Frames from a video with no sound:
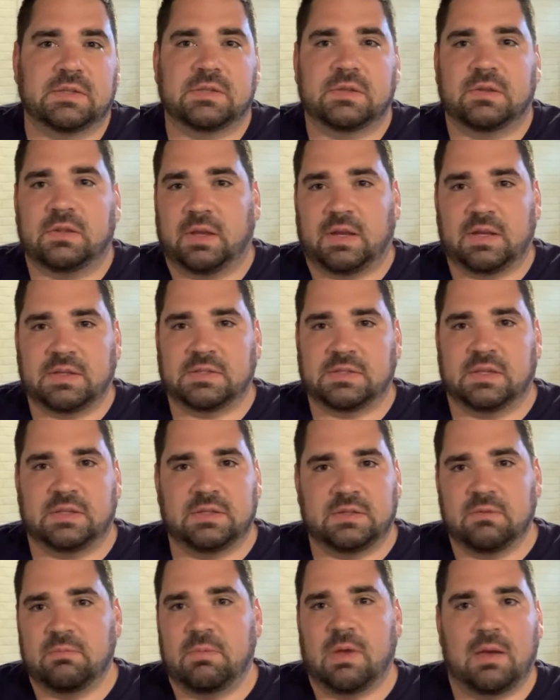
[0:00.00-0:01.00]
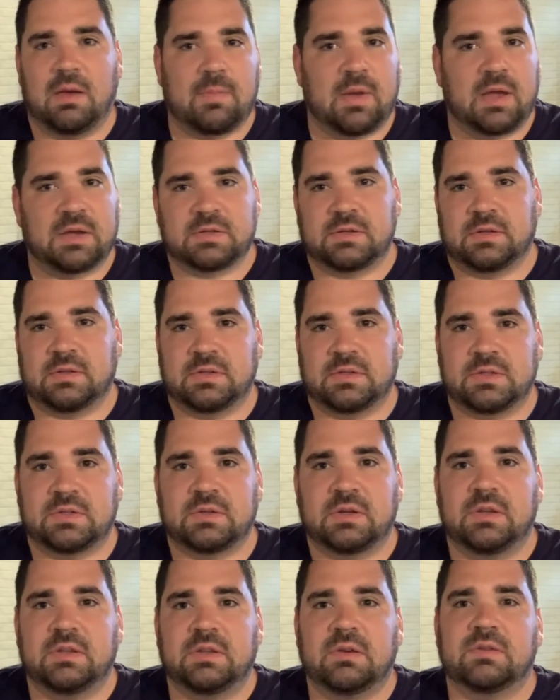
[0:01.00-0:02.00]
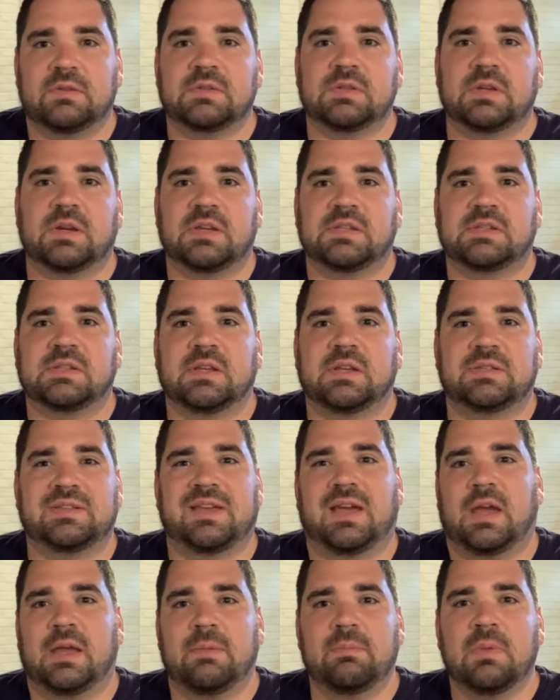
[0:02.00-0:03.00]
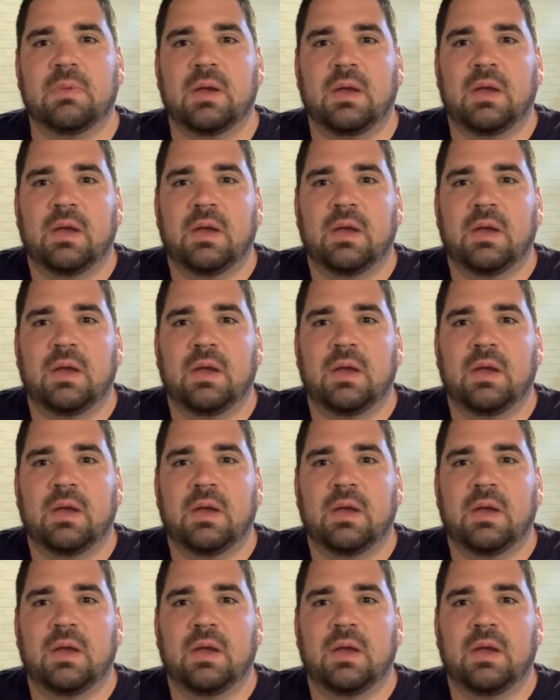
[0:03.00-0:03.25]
So, like I said, to a mailbox in the street. Don't start a set time.